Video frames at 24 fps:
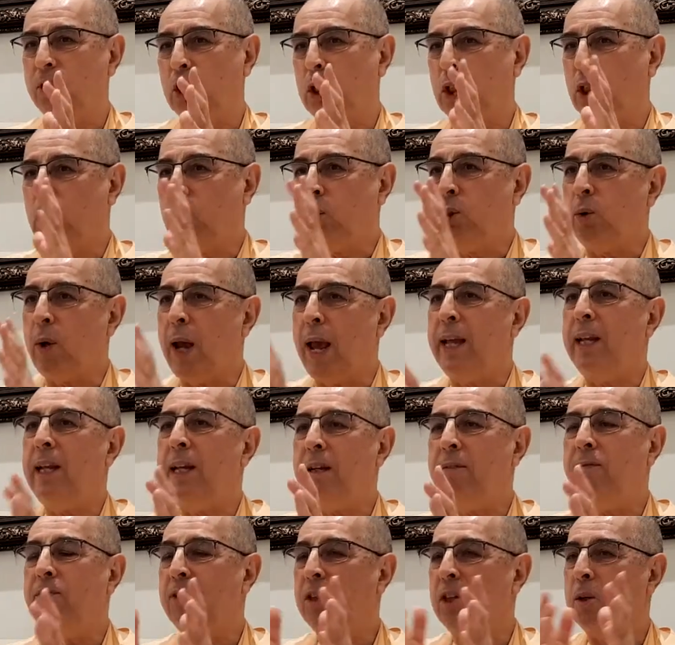training
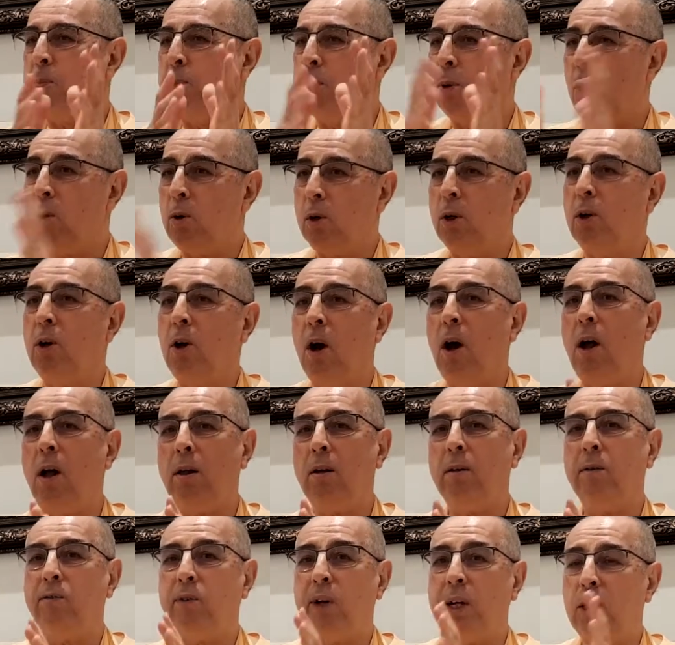for the protocol
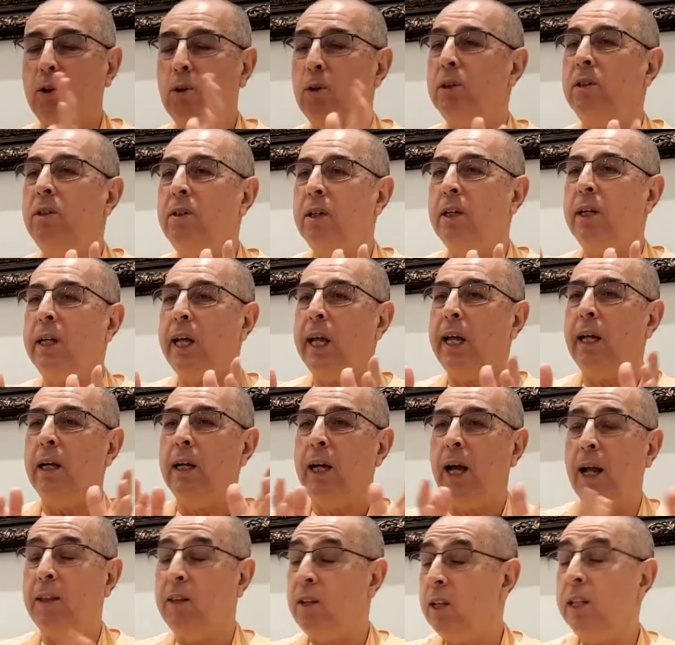of Vaikuntha
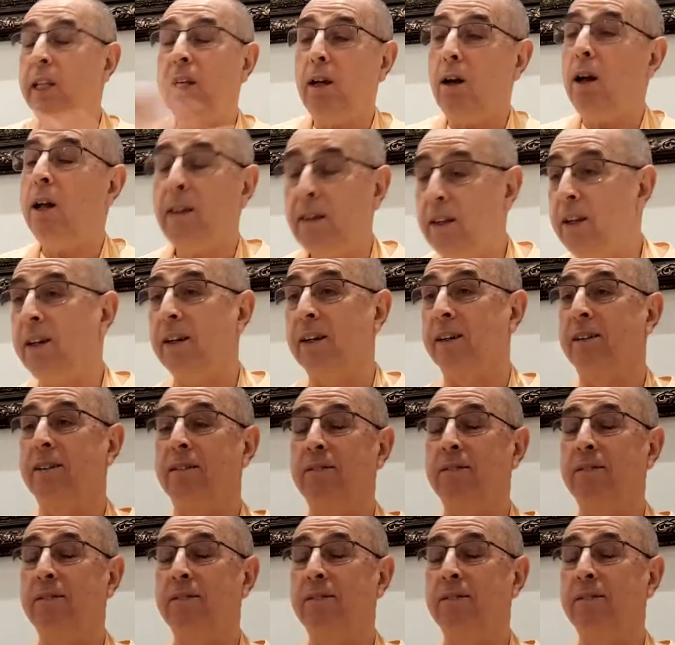until he got there.